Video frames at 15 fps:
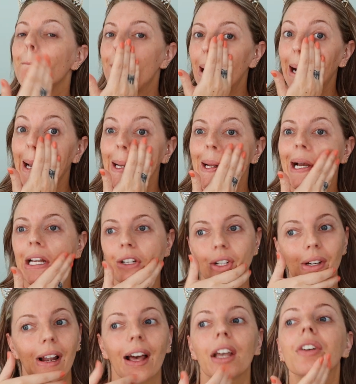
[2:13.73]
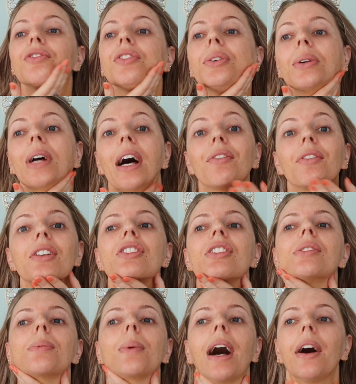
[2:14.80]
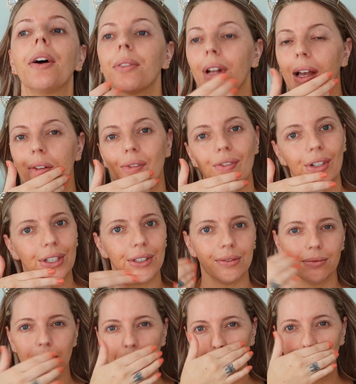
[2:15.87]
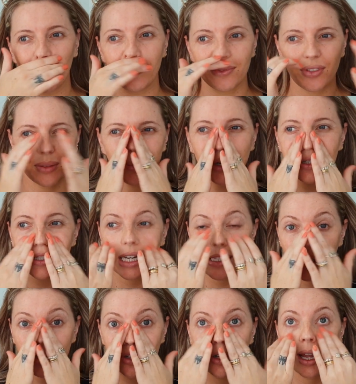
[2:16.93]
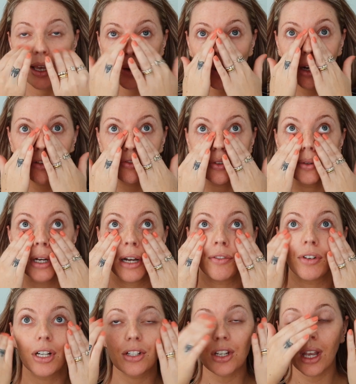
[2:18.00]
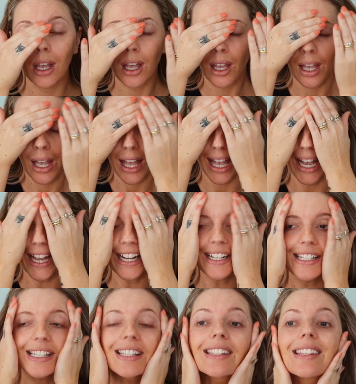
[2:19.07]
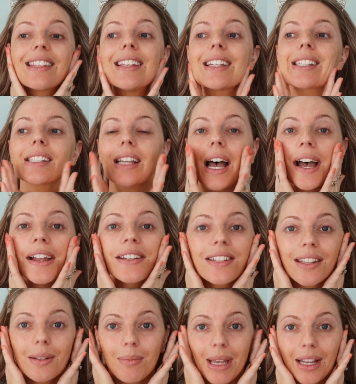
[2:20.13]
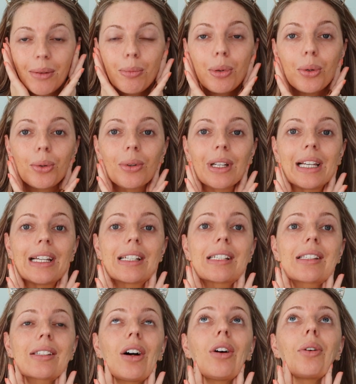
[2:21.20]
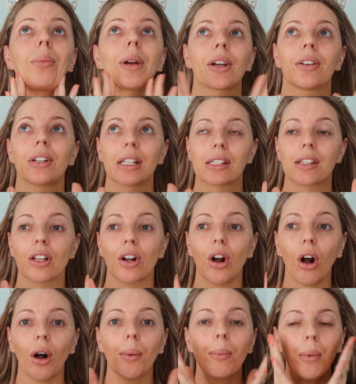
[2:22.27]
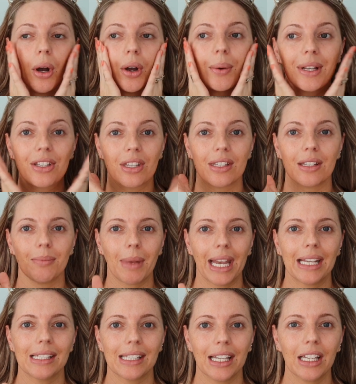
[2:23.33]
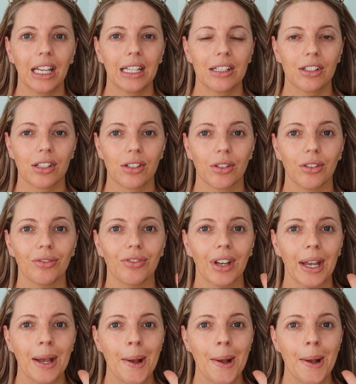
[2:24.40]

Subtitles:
but I do like a full coverage as well. Like, for, you know, for most days I do like quite a full coverage. And this under the matte and poreless, oh my goodness, the combo is just amazing. It's sort of,